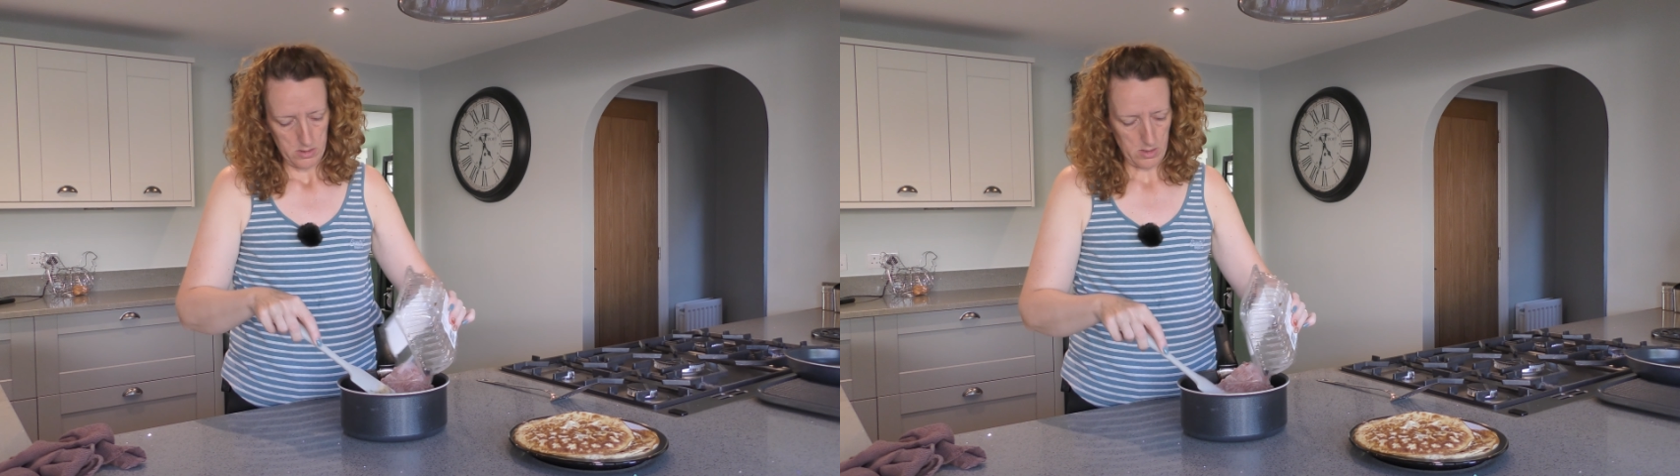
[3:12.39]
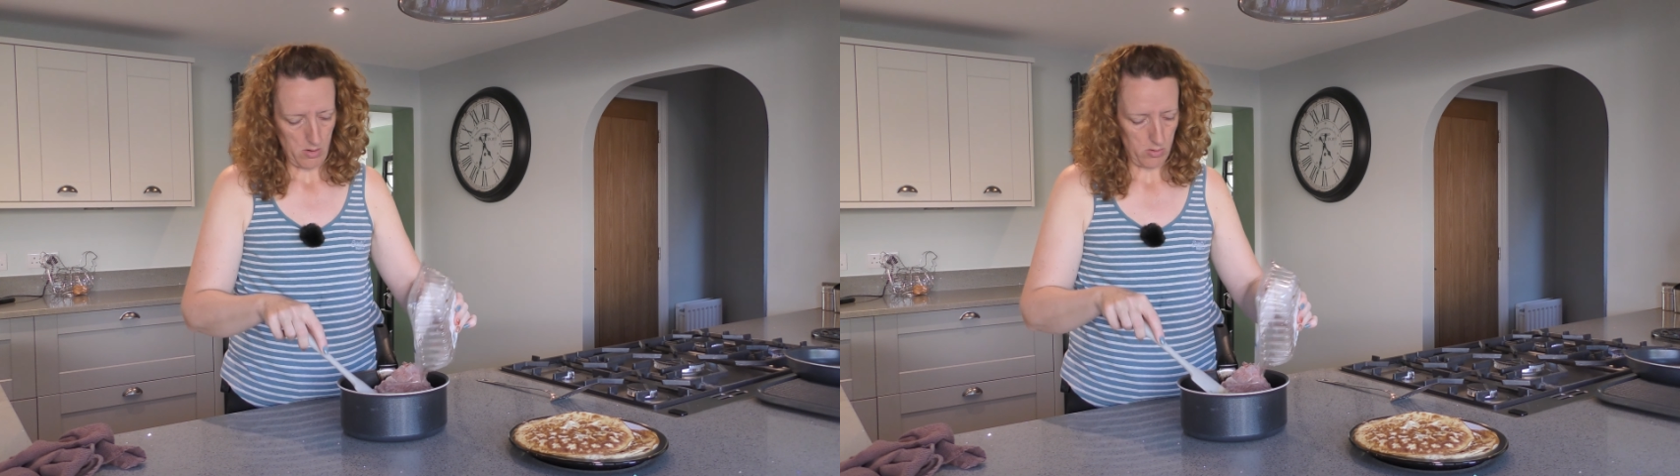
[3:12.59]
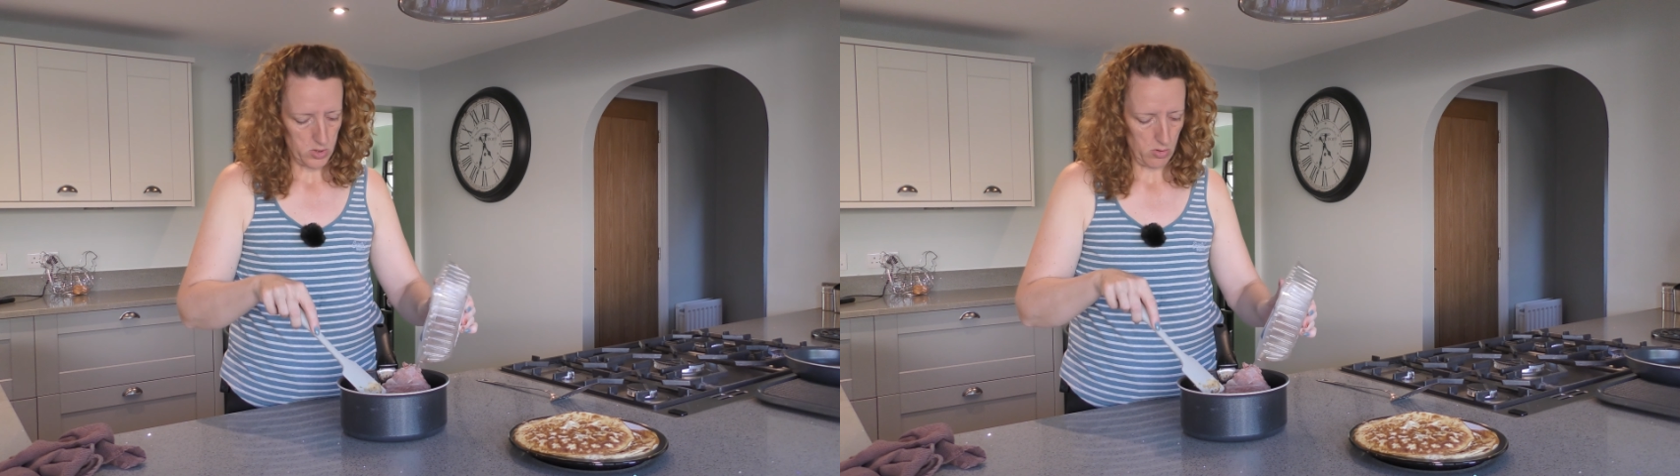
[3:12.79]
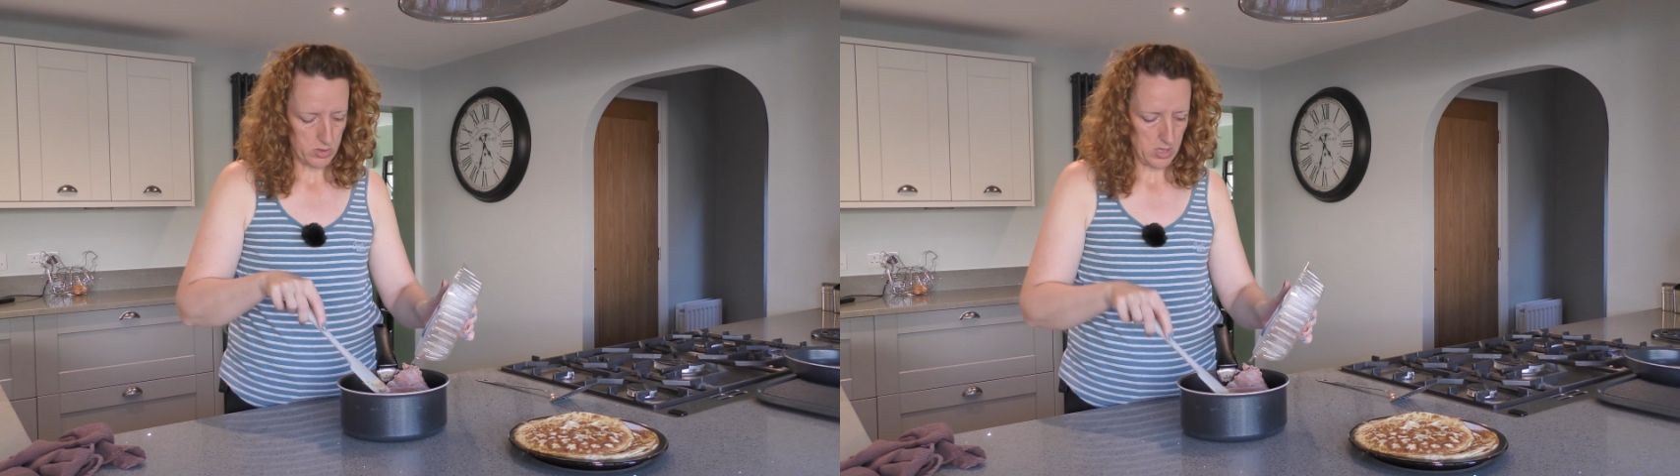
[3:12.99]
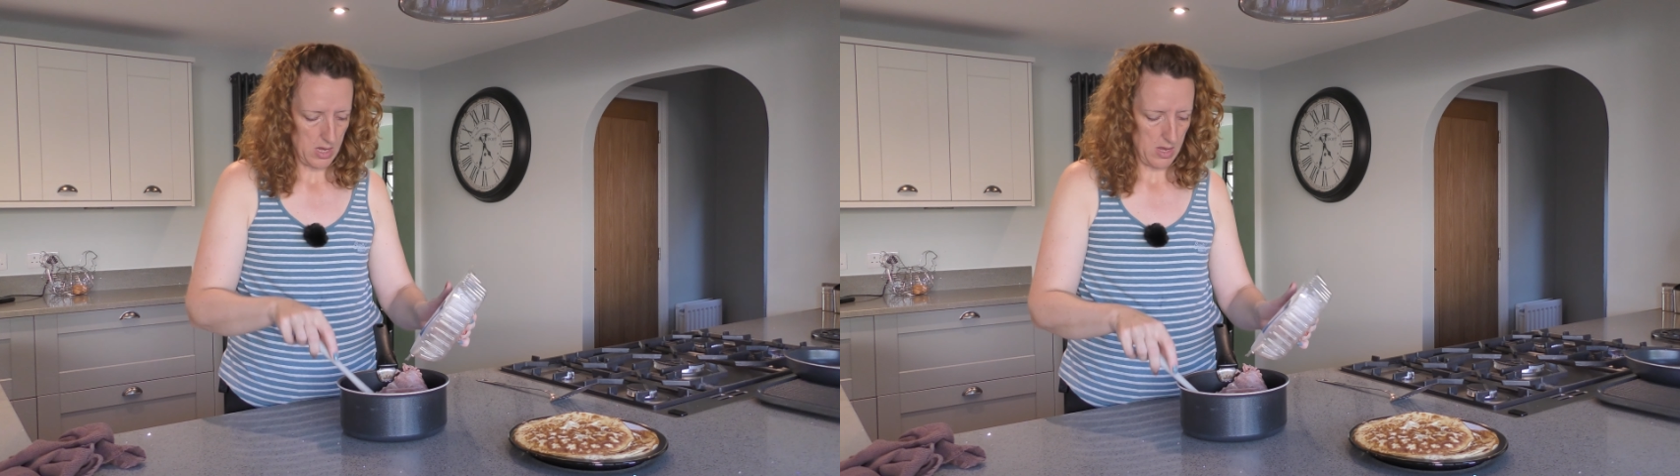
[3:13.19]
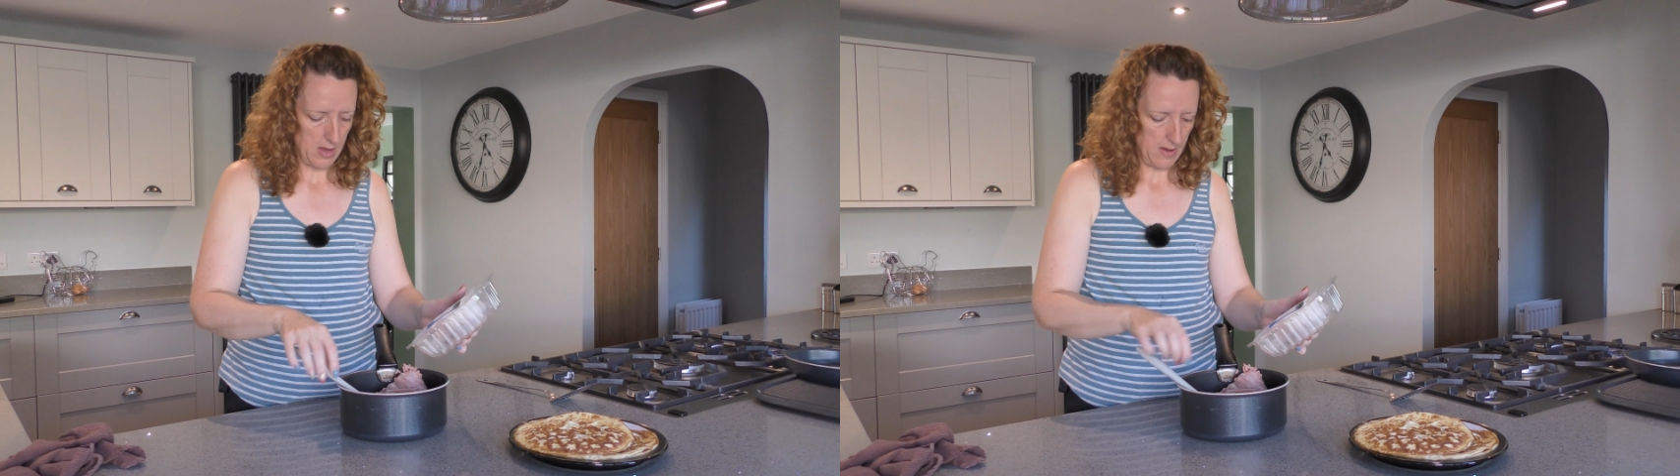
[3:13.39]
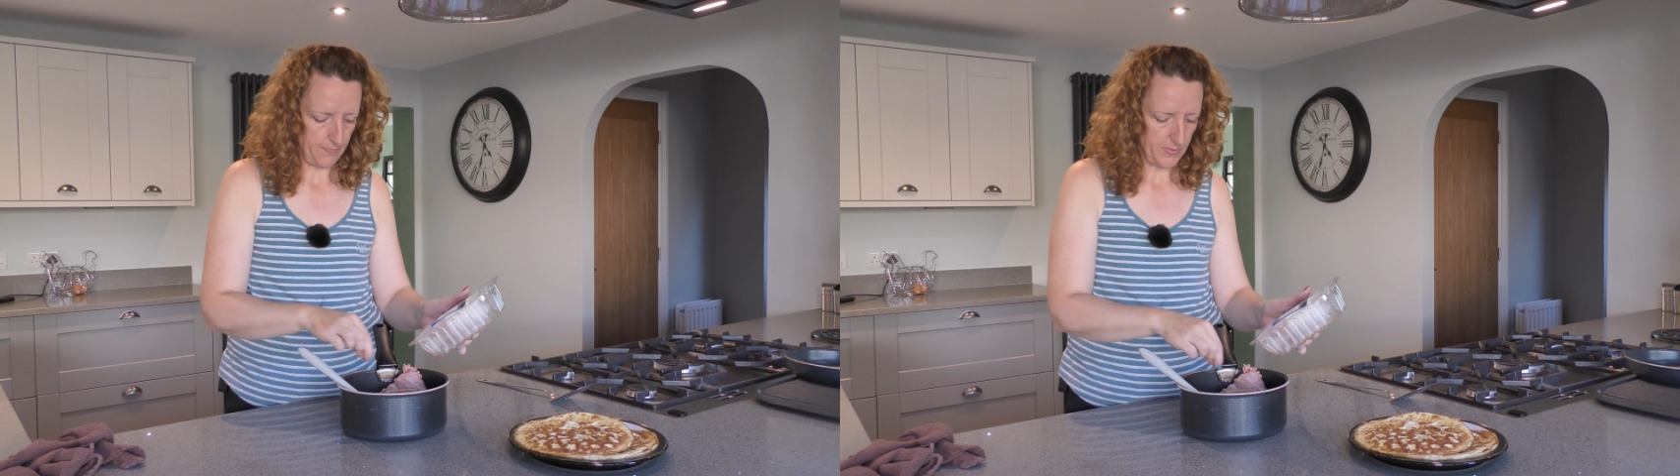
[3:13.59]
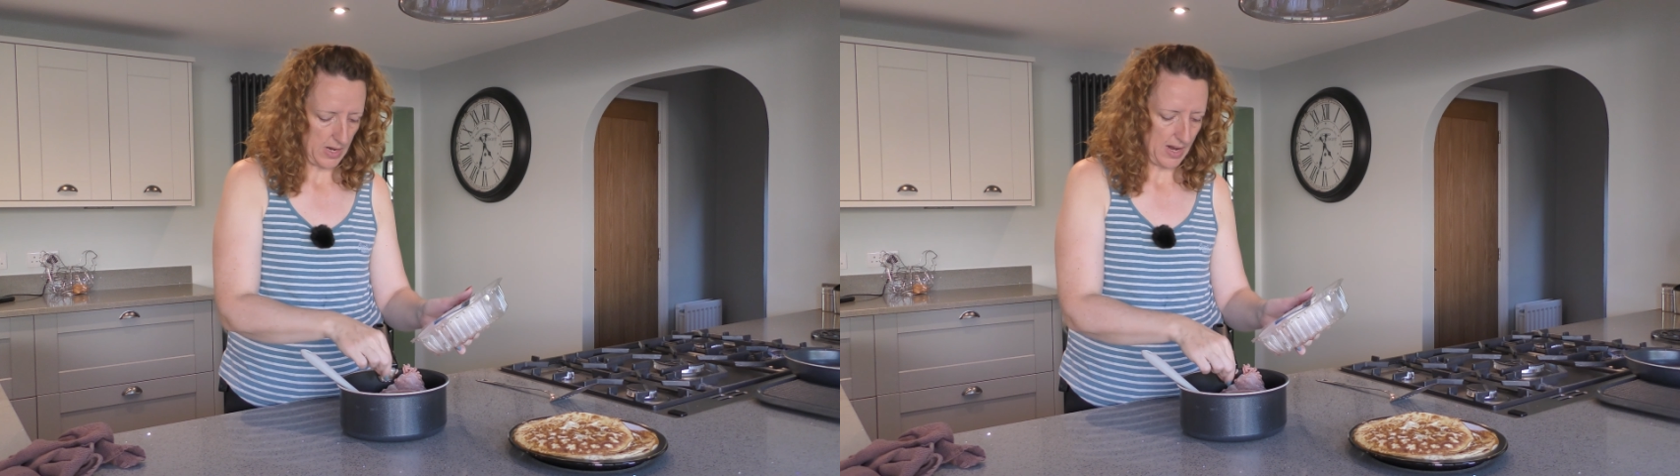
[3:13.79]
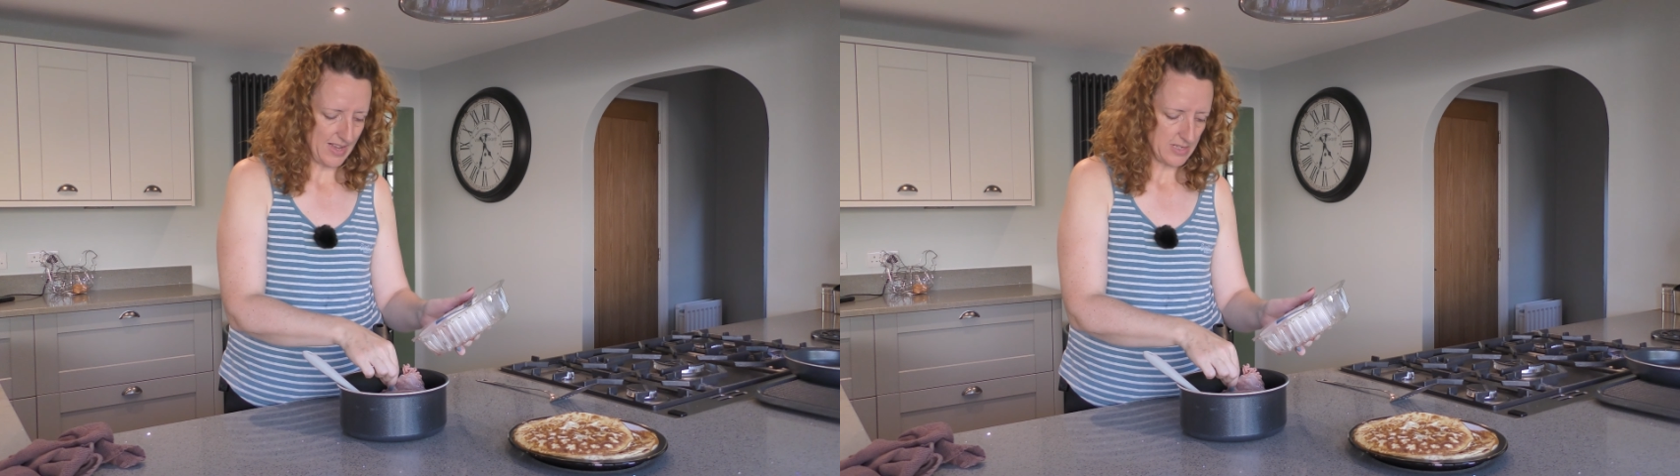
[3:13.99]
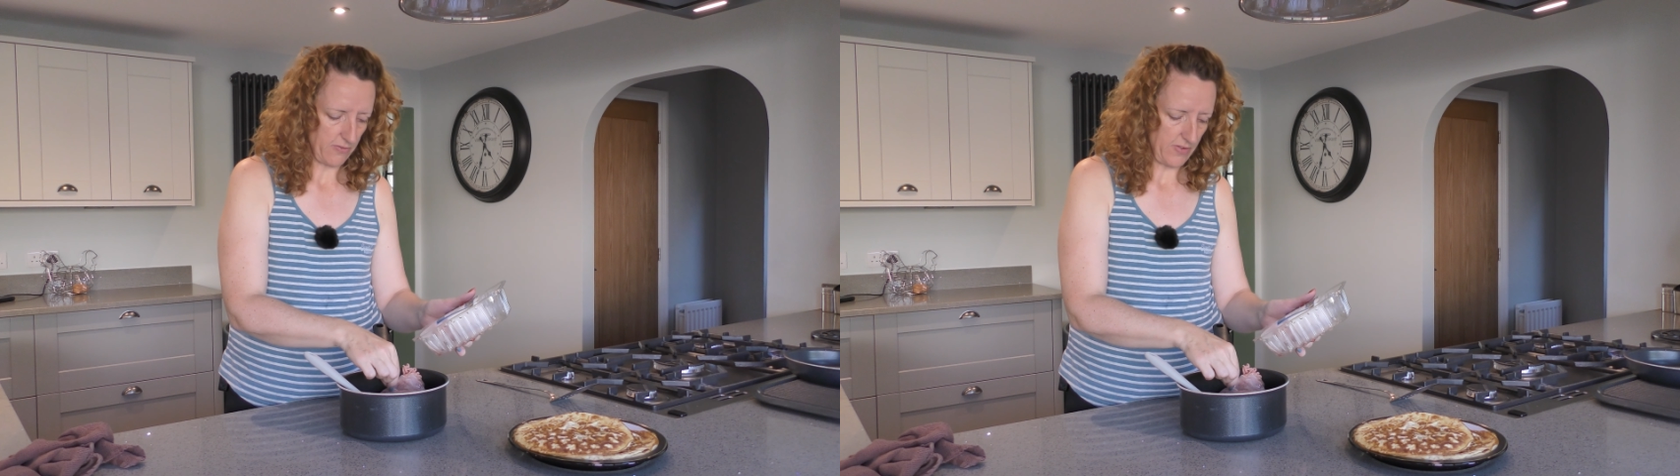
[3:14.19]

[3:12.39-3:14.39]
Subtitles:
So I always use the lighter